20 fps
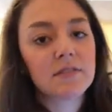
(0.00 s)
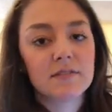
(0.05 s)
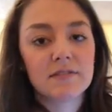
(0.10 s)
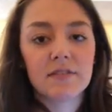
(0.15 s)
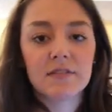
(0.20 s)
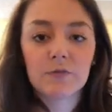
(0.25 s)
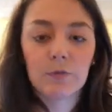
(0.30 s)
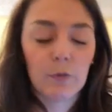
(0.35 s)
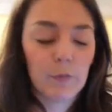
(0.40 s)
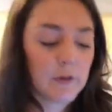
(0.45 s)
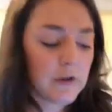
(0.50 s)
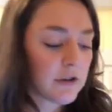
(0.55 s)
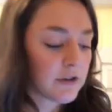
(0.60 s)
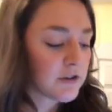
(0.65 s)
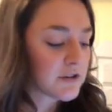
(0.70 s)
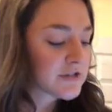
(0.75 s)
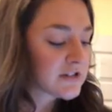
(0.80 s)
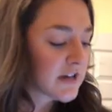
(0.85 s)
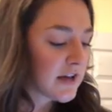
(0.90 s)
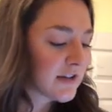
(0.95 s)
because this will be on
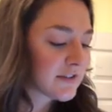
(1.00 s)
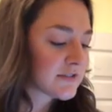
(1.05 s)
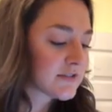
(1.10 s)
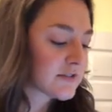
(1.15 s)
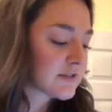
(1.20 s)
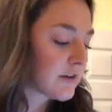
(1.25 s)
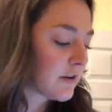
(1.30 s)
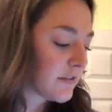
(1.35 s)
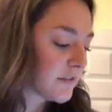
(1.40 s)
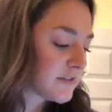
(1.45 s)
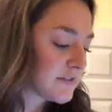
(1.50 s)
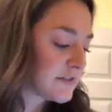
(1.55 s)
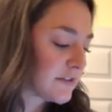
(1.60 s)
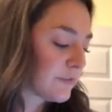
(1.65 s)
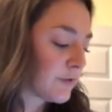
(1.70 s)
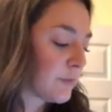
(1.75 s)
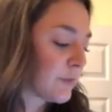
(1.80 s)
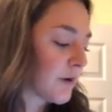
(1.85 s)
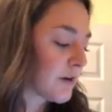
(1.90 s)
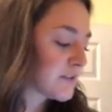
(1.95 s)
your test, all these
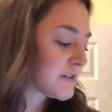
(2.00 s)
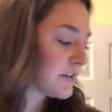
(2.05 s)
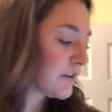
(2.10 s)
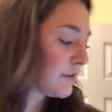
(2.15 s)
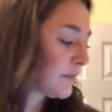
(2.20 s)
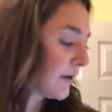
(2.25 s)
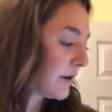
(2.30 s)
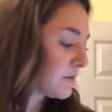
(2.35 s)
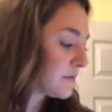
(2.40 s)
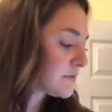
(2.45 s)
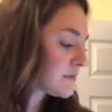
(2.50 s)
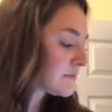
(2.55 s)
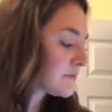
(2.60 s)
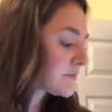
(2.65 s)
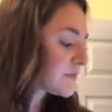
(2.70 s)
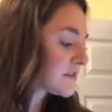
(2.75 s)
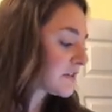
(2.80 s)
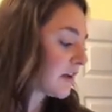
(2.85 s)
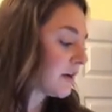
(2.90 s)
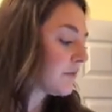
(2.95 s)
different parts of the bones.
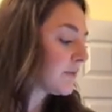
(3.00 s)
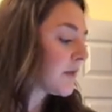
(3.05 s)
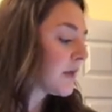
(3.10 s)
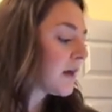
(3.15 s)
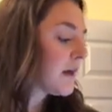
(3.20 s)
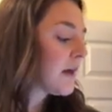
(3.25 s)
So,